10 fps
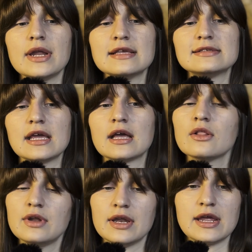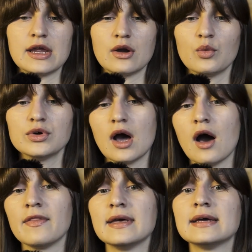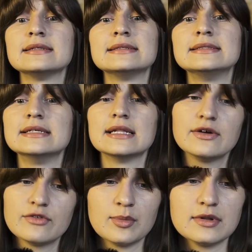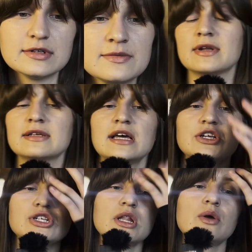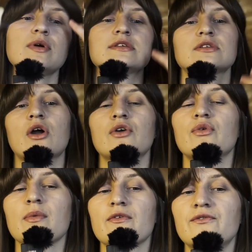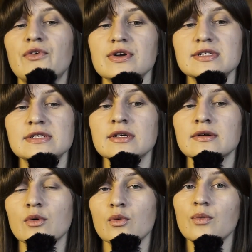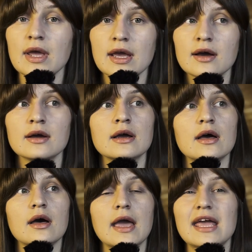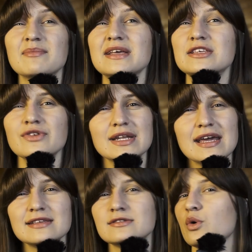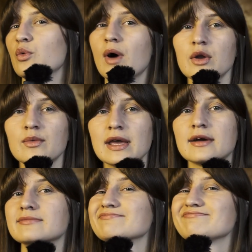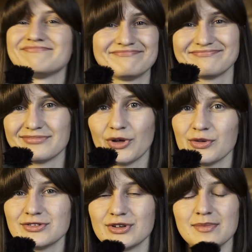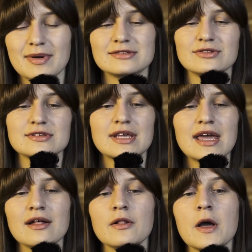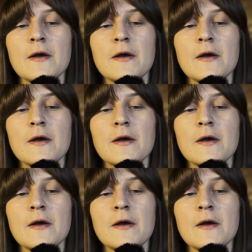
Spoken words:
is included here? What are the deliverables? Essentially, we start from the first week. It can be 3 days or 1 week. Also depends on the scale.